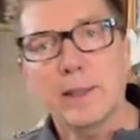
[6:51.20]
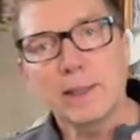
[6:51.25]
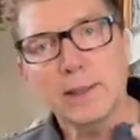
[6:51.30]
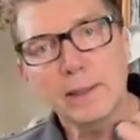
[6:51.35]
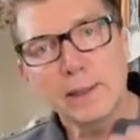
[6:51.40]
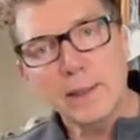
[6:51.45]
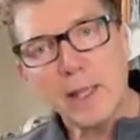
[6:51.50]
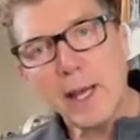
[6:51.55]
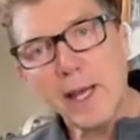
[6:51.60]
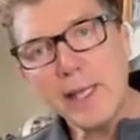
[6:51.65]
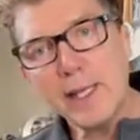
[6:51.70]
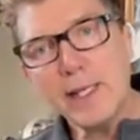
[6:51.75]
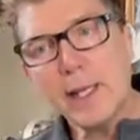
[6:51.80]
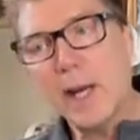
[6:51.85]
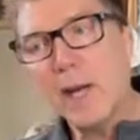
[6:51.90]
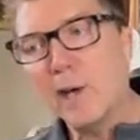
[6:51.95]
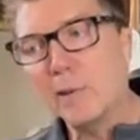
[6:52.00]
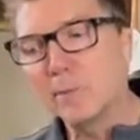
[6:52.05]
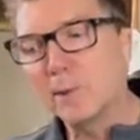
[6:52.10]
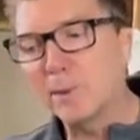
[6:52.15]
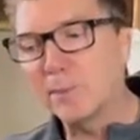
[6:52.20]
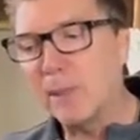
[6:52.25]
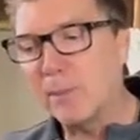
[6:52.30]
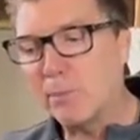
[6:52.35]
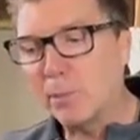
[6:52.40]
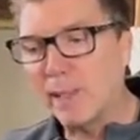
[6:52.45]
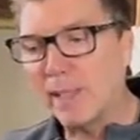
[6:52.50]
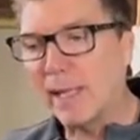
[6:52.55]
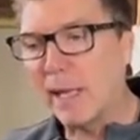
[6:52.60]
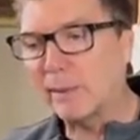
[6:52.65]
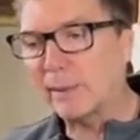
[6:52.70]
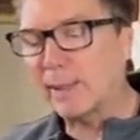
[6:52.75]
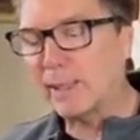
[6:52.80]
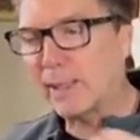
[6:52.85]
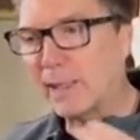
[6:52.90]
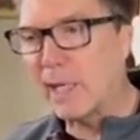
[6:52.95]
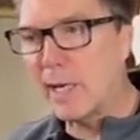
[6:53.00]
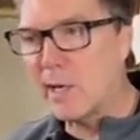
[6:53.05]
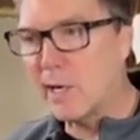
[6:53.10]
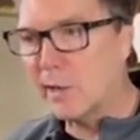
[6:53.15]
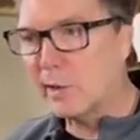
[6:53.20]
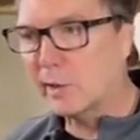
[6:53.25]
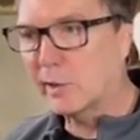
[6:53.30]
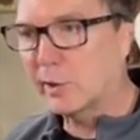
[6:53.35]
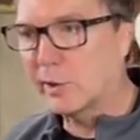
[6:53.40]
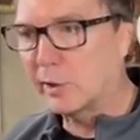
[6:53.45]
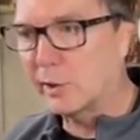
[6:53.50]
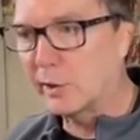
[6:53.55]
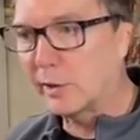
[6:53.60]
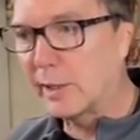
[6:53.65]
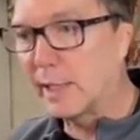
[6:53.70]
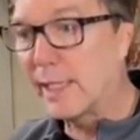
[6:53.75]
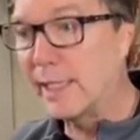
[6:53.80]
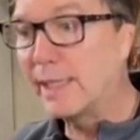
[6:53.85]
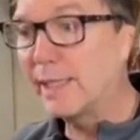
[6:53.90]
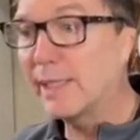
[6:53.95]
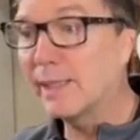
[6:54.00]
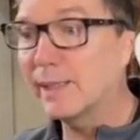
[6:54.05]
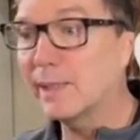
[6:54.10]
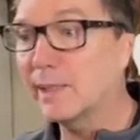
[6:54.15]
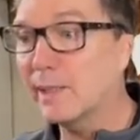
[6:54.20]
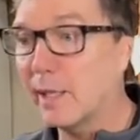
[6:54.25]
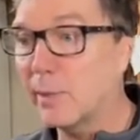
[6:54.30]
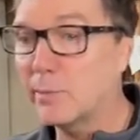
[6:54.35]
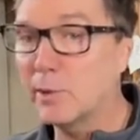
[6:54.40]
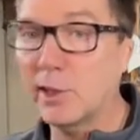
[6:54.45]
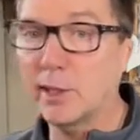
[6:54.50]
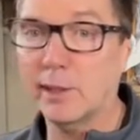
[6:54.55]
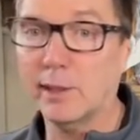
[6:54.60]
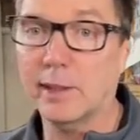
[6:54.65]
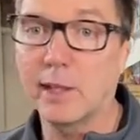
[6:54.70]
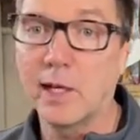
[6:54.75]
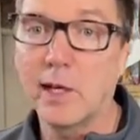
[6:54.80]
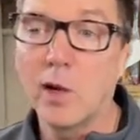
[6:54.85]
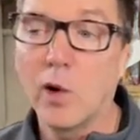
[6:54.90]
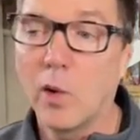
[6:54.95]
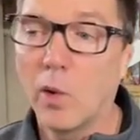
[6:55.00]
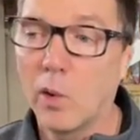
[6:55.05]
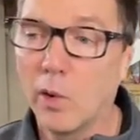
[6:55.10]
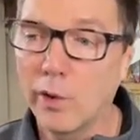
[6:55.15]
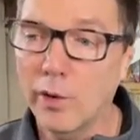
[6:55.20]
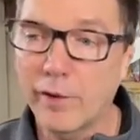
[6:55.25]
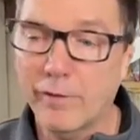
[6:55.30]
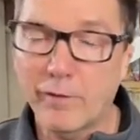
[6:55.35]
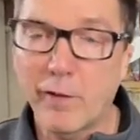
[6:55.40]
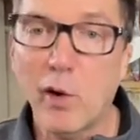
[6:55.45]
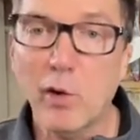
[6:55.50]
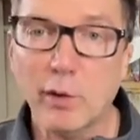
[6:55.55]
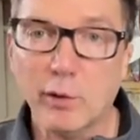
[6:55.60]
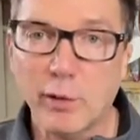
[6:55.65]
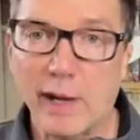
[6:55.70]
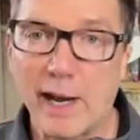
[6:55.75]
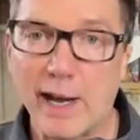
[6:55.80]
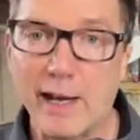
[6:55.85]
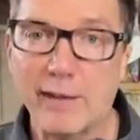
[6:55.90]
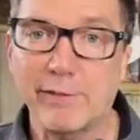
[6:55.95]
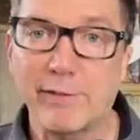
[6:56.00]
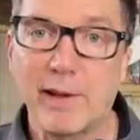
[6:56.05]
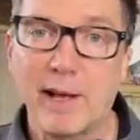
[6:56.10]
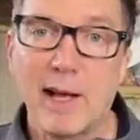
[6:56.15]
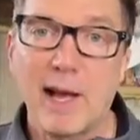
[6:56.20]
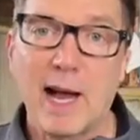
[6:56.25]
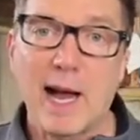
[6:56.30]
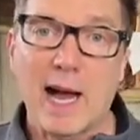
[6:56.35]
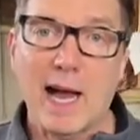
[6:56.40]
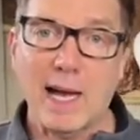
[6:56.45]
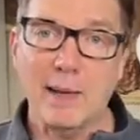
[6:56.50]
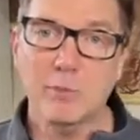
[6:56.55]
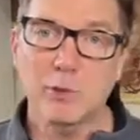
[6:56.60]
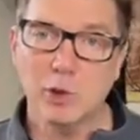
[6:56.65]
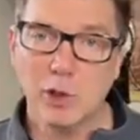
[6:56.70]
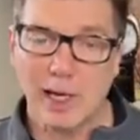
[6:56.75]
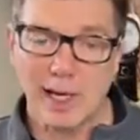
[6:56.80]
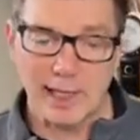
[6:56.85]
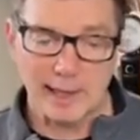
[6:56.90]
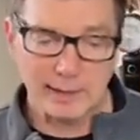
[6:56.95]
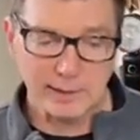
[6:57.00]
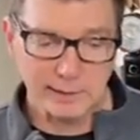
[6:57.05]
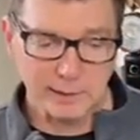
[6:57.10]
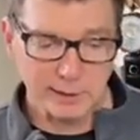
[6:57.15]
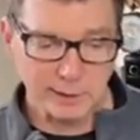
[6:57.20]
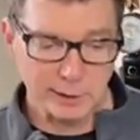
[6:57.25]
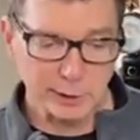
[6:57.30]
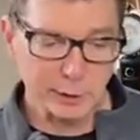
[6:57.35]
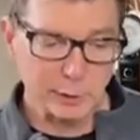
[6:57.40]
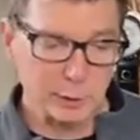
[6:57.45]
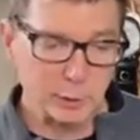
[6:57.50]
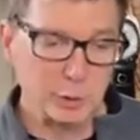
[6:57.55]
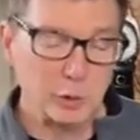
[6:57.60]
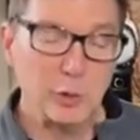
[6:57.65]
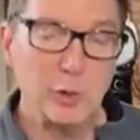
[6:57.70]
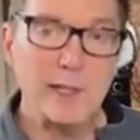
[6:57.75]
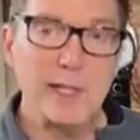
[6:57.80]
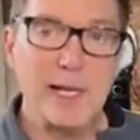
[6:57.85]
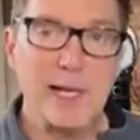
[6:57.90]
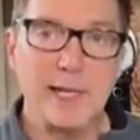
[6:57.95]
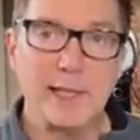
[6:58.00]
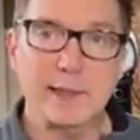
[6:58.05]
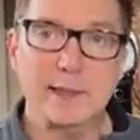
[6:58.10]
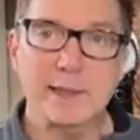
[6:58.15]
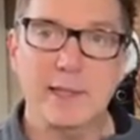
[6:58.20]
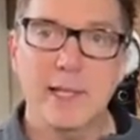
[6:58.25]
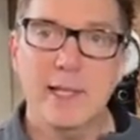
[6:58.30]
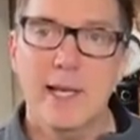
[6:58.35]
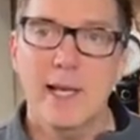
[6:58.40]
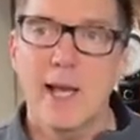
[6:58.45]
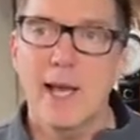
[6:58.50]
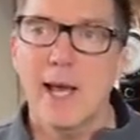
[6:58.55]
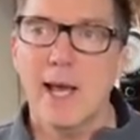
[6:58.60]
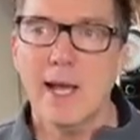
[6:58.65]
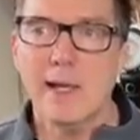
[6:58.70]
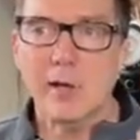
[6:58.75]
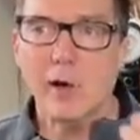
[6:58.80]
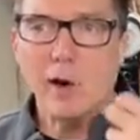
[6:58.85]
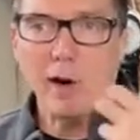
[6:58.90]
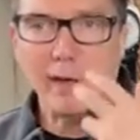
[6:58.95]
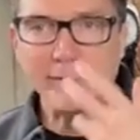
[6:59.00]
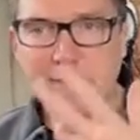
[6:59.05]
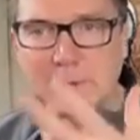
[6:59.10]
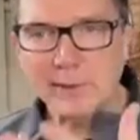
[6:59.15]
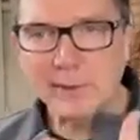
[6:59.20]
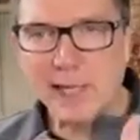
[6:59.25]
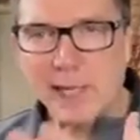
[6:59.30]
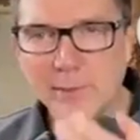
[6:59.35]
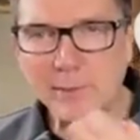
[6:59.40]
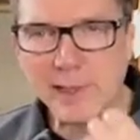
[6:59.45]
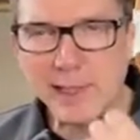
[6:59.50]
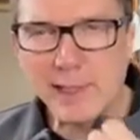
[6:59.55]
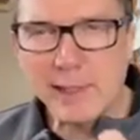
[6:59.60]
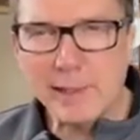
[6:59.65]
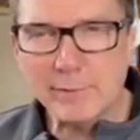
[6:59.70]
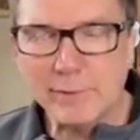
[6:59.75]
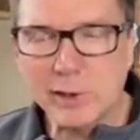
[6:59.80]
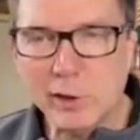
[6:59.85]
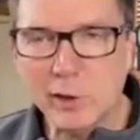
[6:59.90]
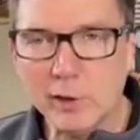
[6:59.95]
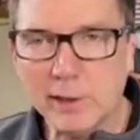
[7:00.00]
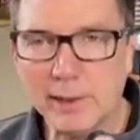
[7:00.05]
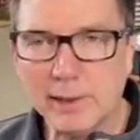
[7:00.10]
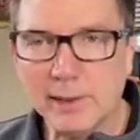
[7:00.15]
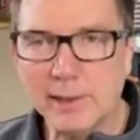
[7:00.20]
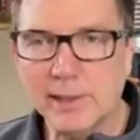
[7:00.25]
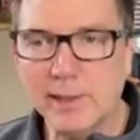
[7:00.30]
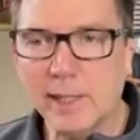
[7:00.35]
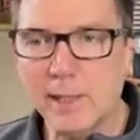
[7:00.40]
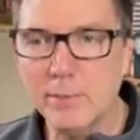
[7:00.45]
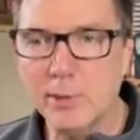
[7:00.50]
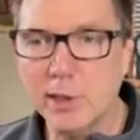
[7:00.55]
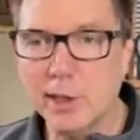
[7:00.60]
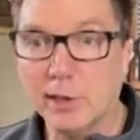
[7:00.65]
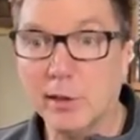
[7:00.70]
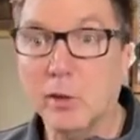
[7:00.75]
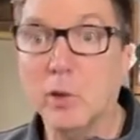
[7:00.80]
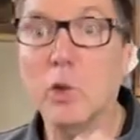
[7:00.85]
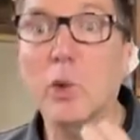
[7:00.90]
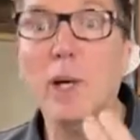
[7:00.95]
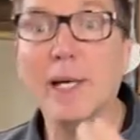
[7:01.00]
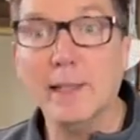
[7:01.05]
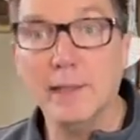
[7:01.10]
the light helps me bring out the character in the subject or the photograph I'm trying to create. And oftentimes I have to look at the subject